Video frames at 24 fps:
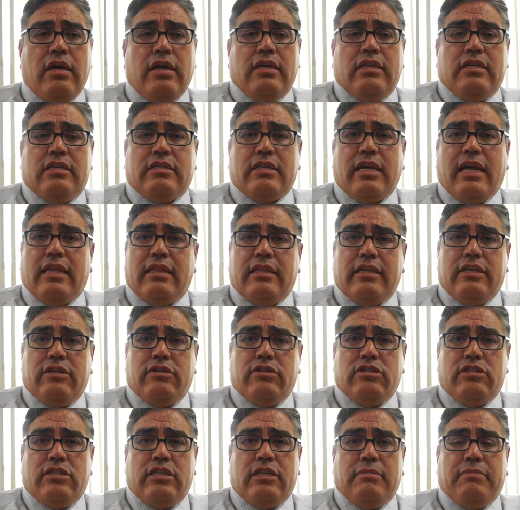site
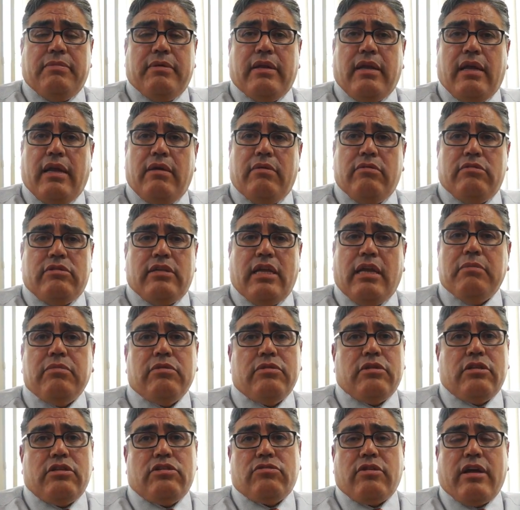leadership, and I was
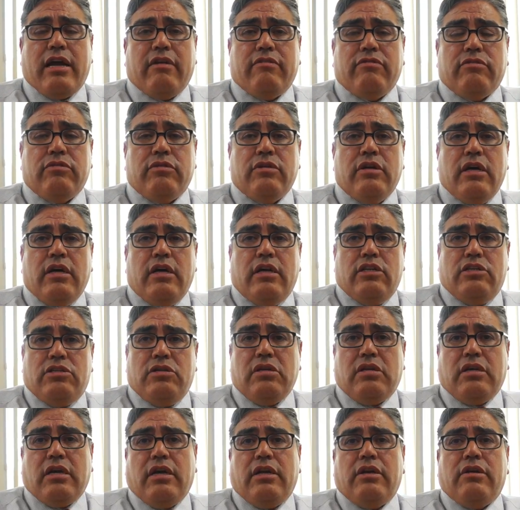able to travel
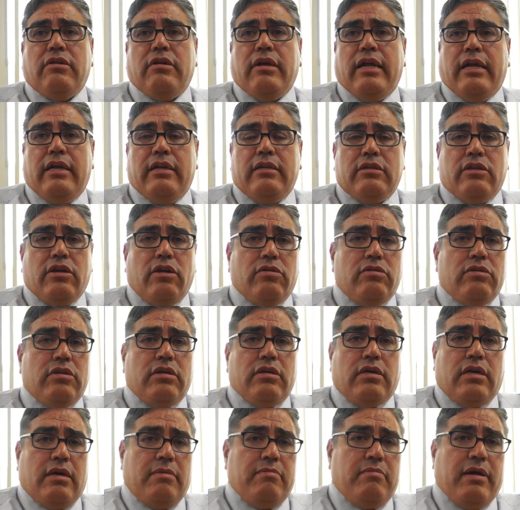to Qatar and go
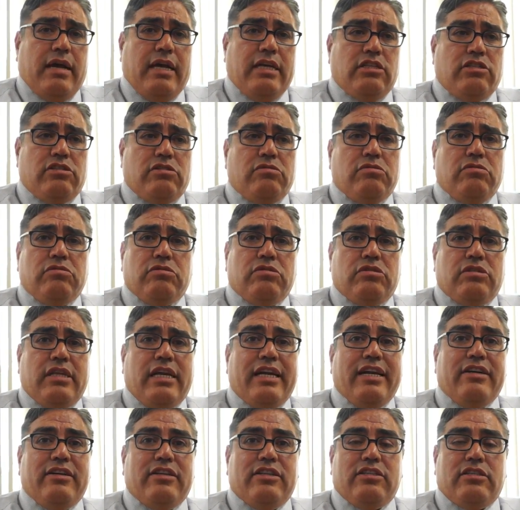to high schools
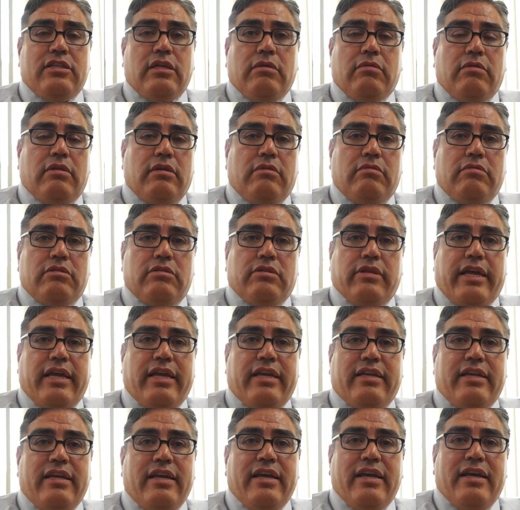there to see what it was
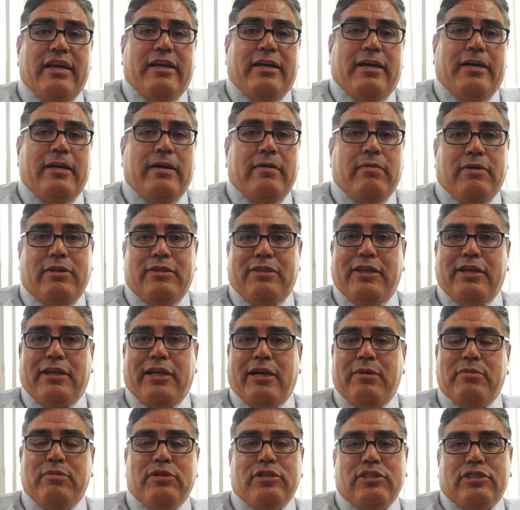like. One thing
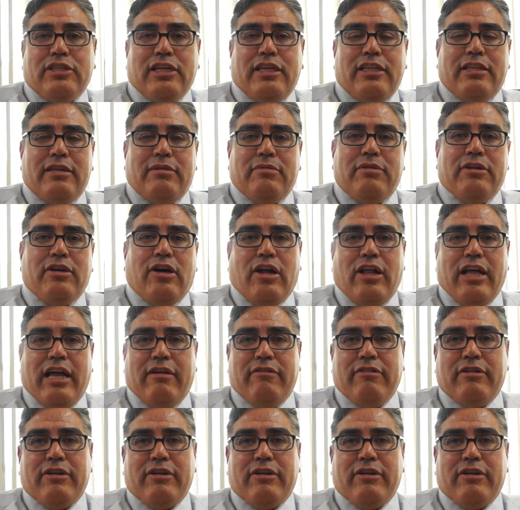I will say that we all have